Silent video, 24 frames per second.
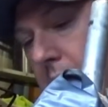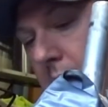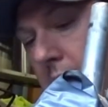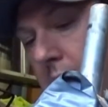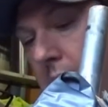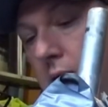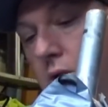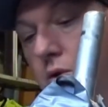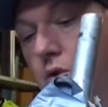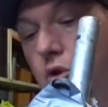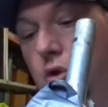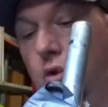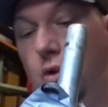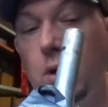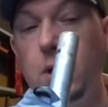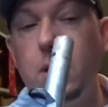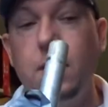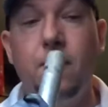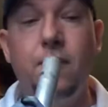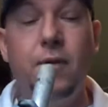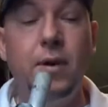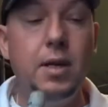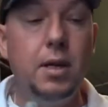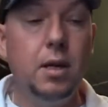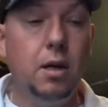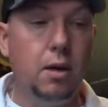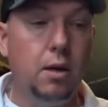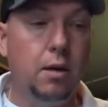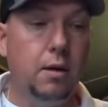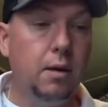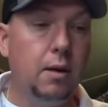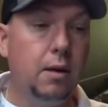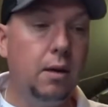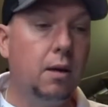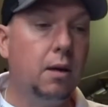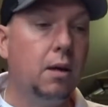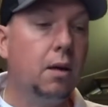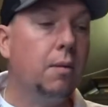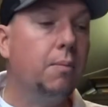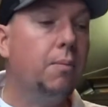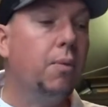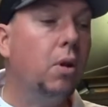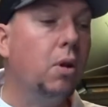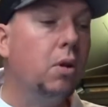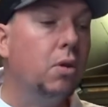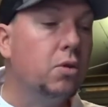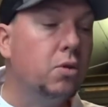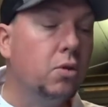Enjoy the video.
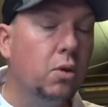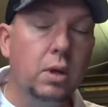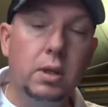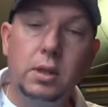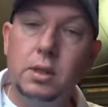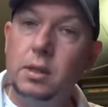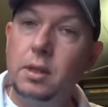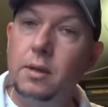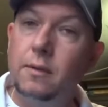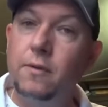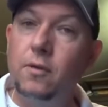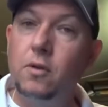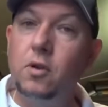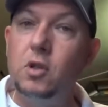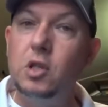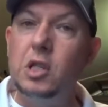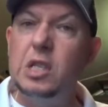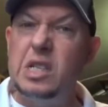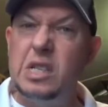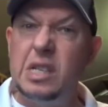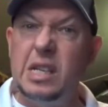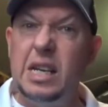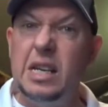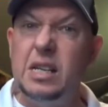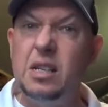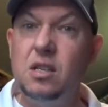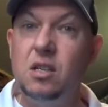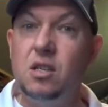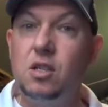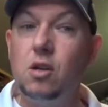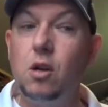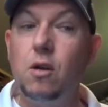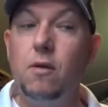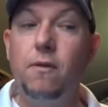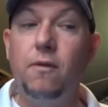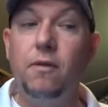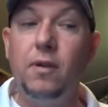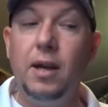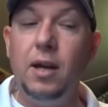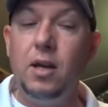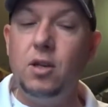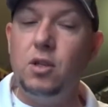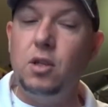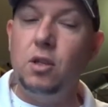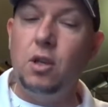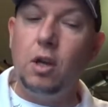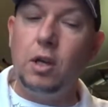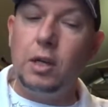Apologise if the footage isn't so
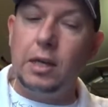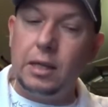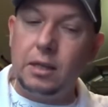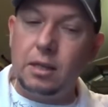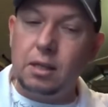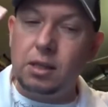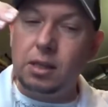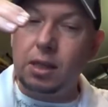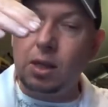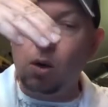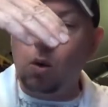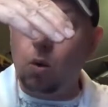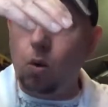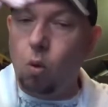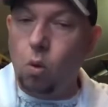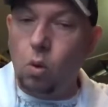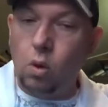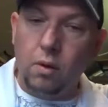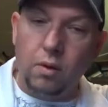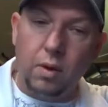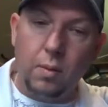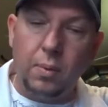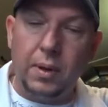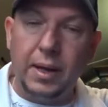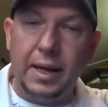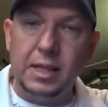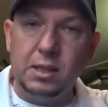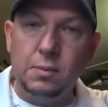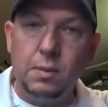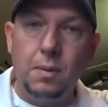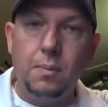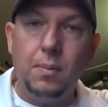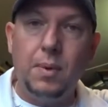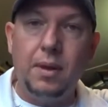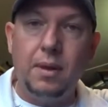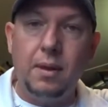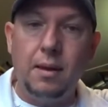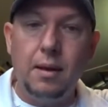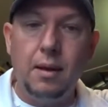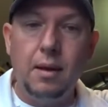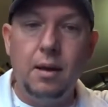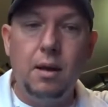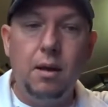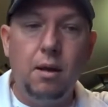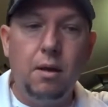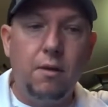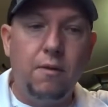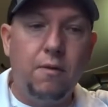flash. You don't get to see all of the placement, but
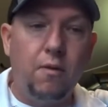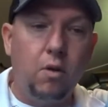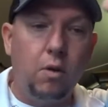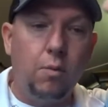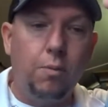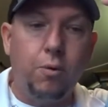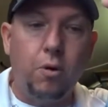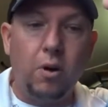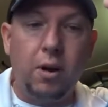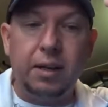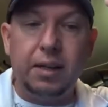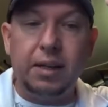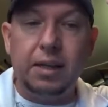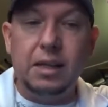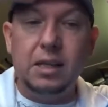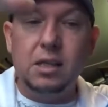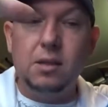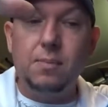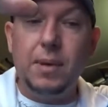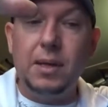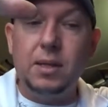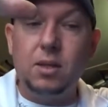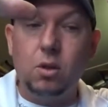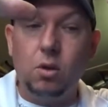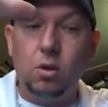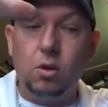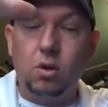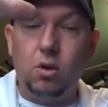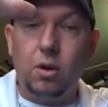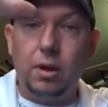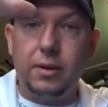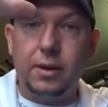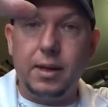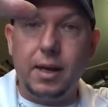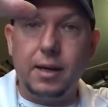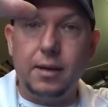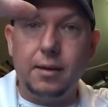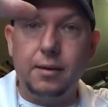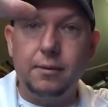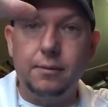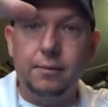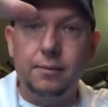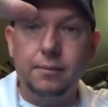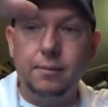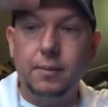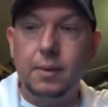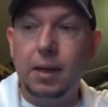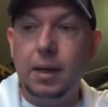the final product is meant to look like that.
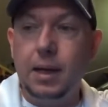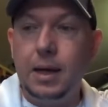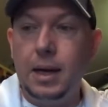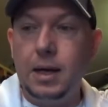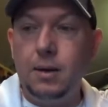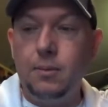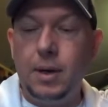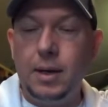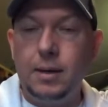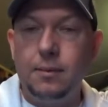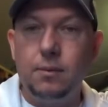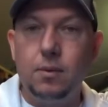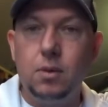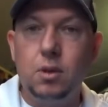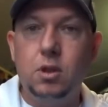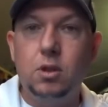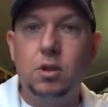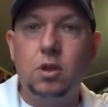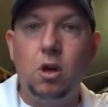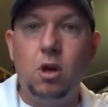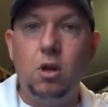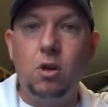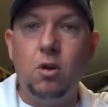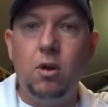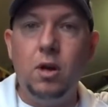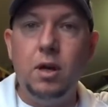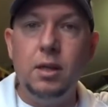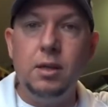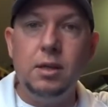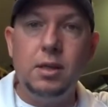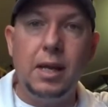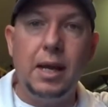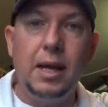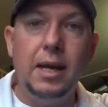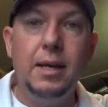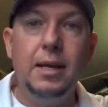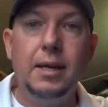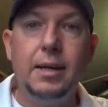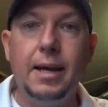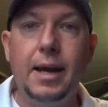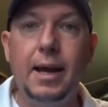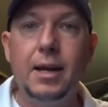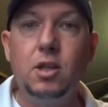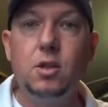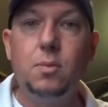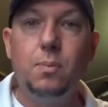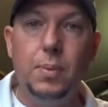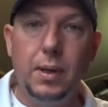Anyway, tight lines and
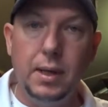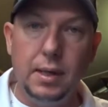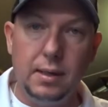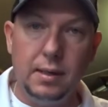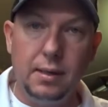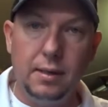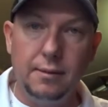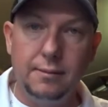catch big.